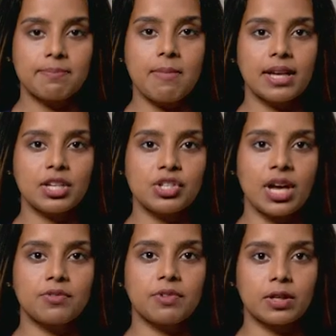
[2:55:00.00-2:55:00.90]
manage
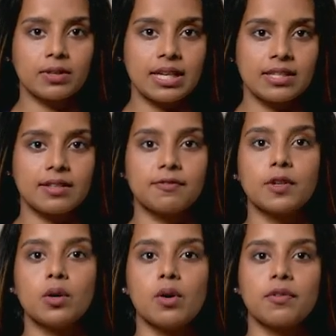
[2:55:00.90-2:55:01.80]
and regulate the
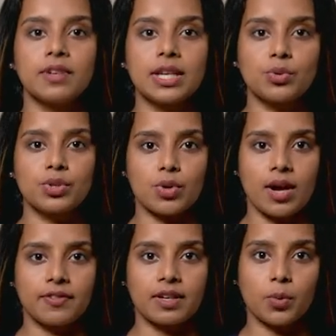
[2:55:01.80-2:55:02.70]
flow of network
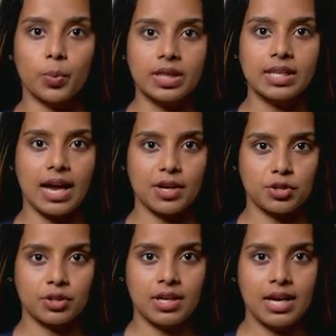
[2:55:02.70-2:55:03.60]
traffic within
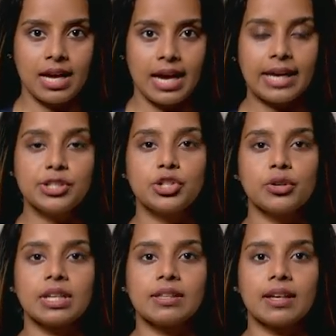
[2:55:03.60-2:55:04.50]
Azure,
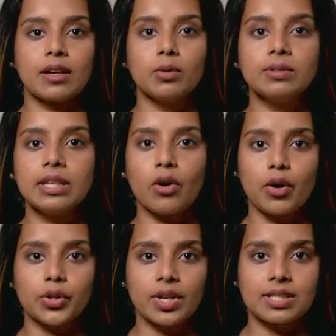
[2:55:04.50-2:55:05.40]
ensuring that only
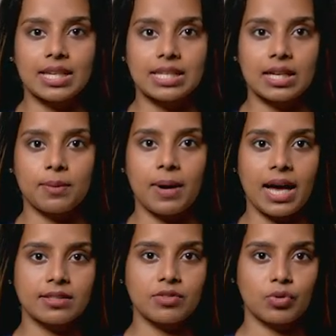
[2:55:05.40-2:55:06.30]
authorized data
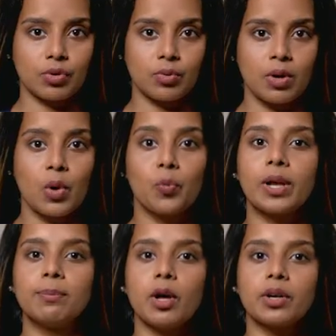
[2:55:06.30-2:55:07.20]
passes through
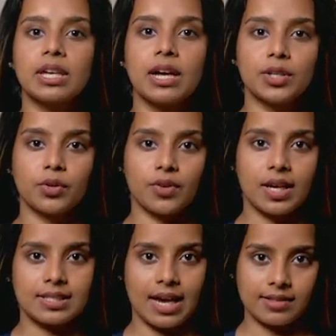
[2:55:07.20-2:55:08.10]
while blocking
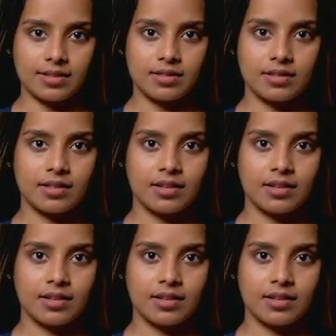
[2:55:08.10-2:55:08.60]
unauthorized access.